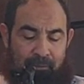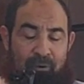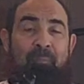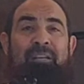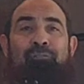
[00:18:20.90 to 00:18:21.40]

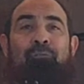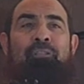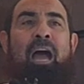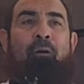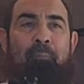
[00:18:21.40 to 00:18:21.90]
We must do
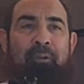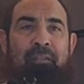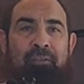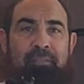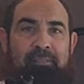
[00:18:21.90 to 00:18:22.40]
our
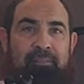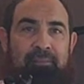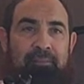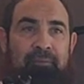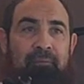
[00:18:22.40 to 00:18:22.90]
brothers,
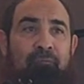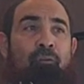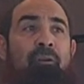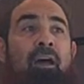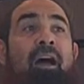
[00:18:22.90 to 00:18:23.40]

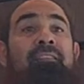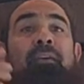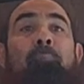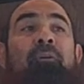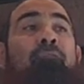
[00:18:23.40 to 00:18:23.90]
for
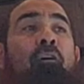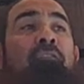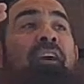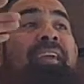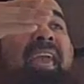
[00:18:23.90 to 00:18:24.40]
at, before
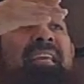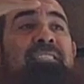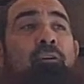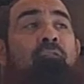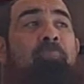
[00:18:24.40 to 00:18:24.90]
the
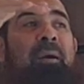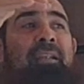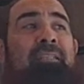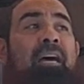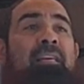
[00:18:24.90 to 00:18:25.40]
gates of
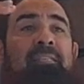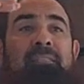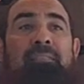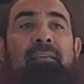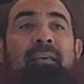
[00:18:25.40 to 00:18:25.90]

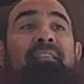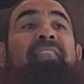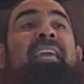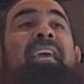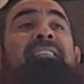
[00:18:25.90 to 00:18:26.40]
paradise,
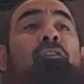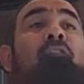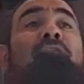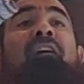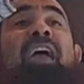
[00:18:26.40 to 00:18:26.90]
the gates
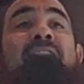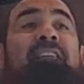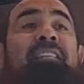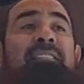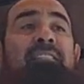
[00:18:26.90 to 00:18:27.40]
of
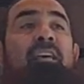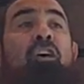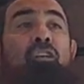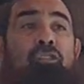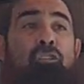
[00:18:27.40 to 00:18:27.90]
heavens
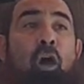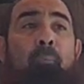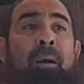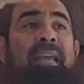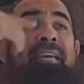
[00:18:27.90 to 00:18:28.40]

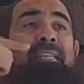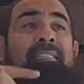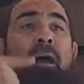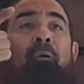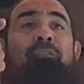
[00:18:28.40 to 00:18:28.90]
stop
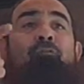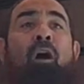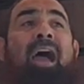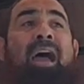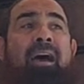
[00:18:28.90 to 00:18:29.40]
against our
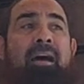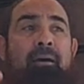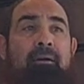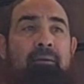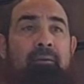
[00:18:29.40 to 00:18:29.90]
dua.
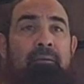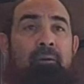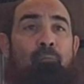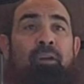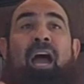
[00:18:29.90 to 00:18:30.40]

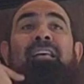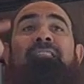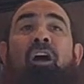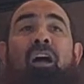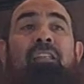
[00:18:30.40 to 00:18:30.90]
We
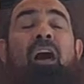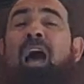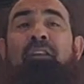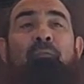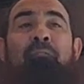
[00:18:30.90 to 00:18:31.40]
ask
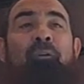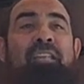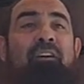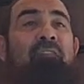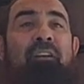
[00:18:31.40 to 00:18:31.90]
Allah, and we will
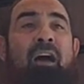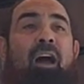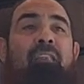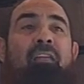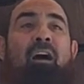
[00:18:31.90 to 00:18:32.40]
never,
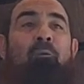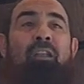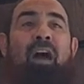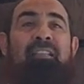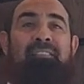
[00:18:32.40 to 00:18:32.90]
Allah
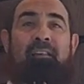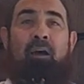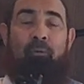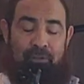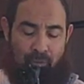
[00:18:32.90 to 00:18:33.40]
will answer
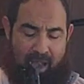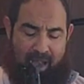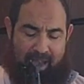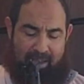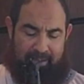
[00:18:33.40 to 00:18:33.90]
our
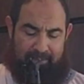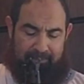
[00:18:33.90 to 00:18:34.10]
dua.